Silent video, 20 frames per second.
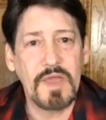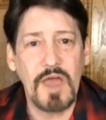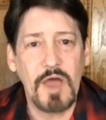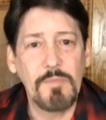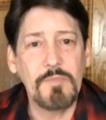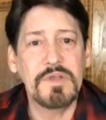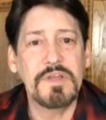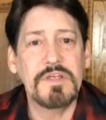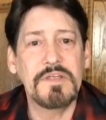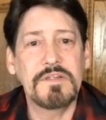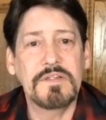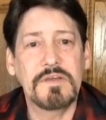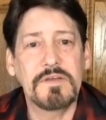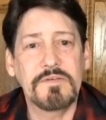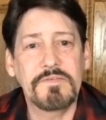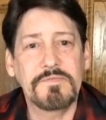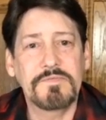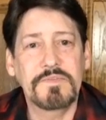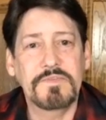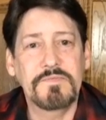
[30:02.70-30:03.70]
How many
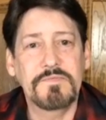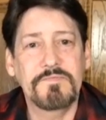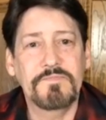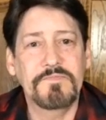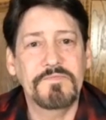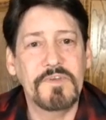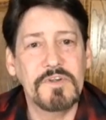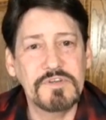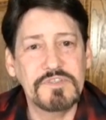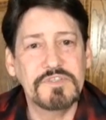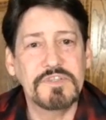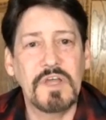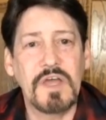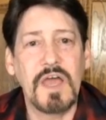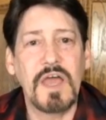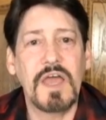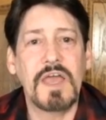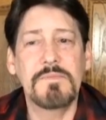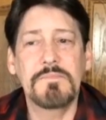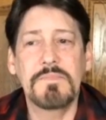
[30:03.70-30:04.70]

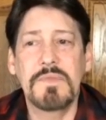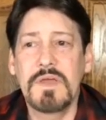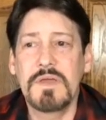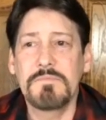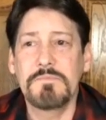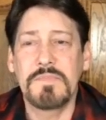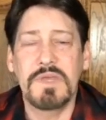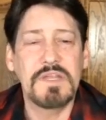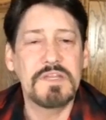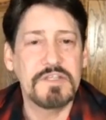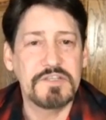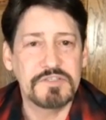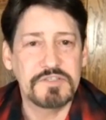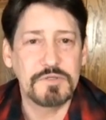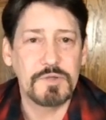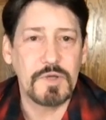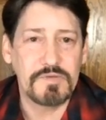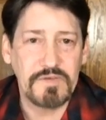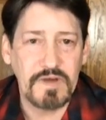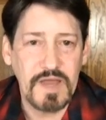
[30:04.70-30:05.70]
first-time meetings
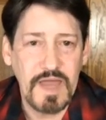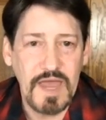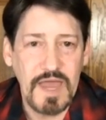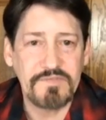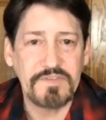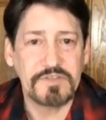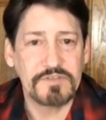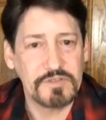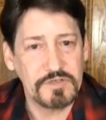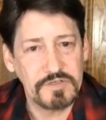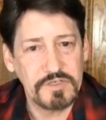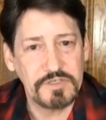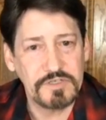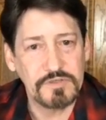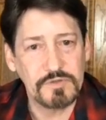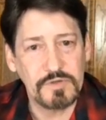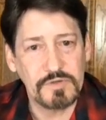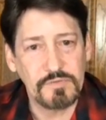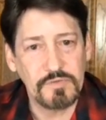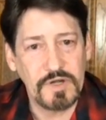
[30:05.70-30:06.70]
do you ever have that turn
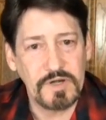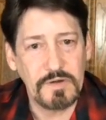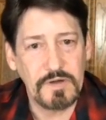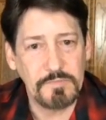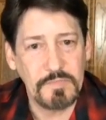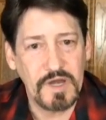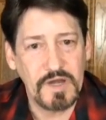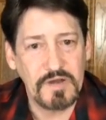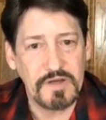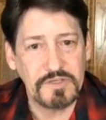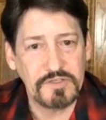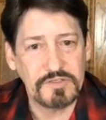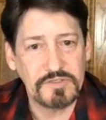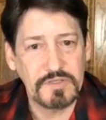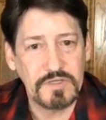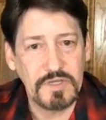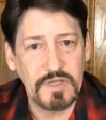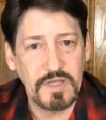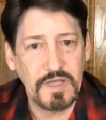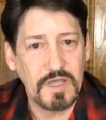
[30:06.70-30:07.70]
into a marriage?